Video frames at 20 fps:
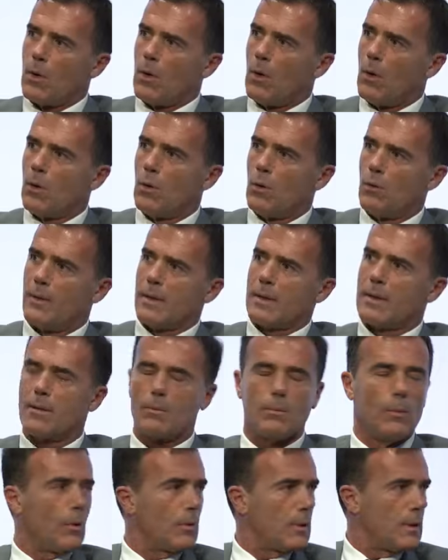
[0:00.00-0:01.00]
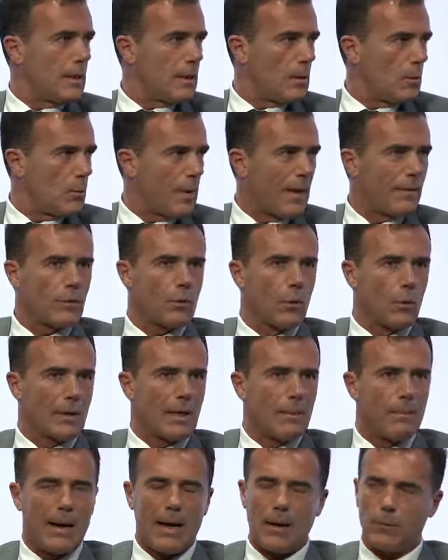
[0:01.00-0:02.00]
All over this morning, we have talked
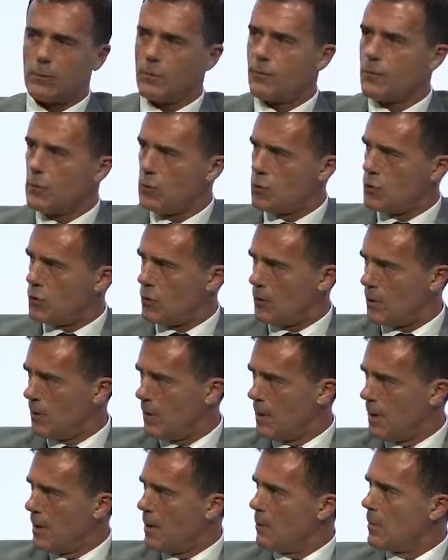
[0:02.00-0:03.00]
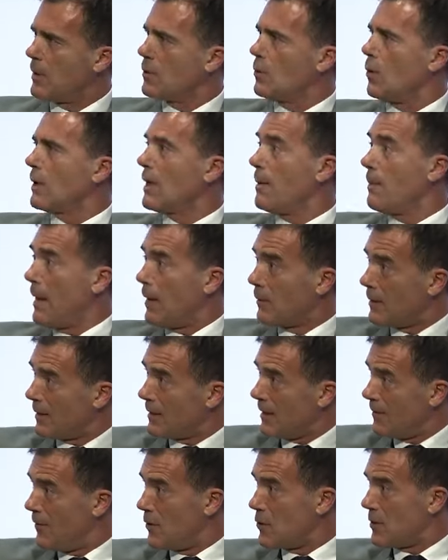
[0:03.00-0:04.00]
about future. We talk about
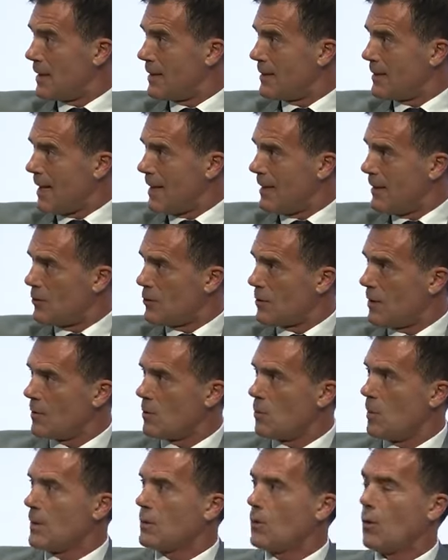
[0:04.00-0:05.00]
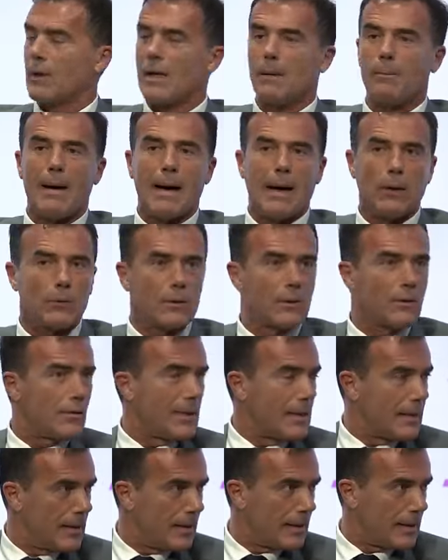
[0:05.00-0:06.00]
artificial intelligence. We talk about
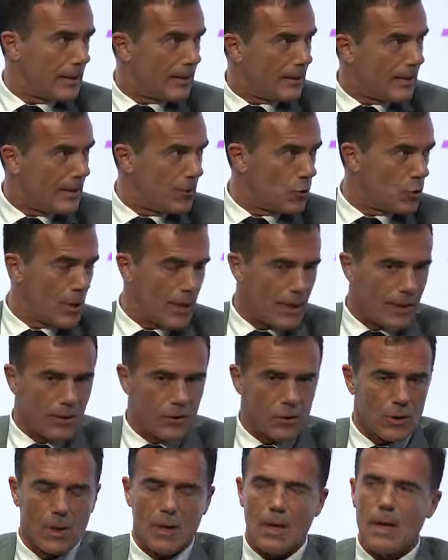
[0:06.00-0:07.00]
green change.